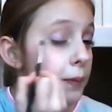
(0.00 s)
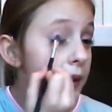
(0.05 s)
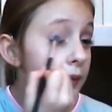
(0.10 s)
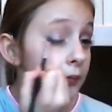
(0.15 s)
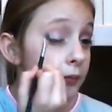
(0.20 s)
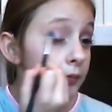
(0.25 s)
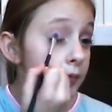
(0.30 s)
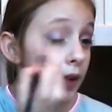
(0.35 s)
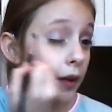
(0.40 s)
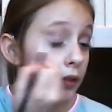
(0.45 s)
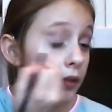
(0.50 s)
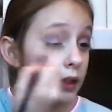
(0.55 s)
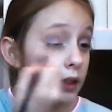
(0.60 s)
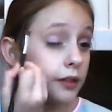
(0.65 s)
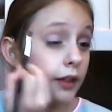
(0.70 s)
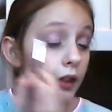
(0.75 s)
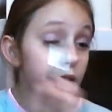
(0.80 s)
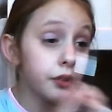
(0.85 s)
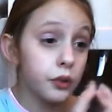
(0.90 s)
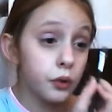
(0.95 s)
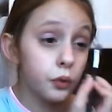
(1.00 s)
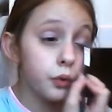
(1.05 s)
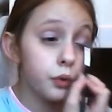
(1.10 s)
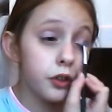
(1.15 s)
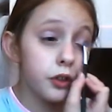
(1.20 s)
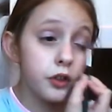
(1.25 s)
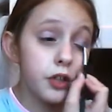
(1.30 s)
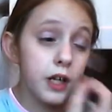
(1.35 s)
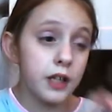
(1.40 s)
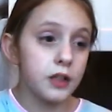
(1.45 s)
Being very
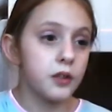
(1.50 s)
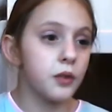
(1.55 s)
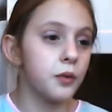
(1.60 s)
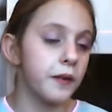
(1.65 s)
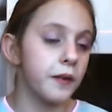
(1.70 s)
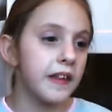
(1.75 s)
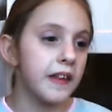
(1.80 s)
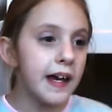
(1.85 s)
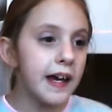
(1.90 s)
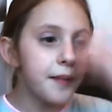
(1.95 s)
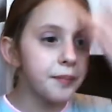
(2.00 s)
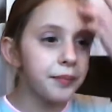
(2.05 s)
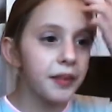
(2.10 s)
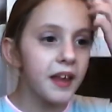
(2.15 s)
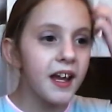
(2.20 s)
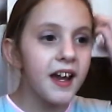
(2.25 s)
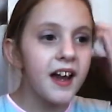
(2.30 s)
subtle and gentle with it.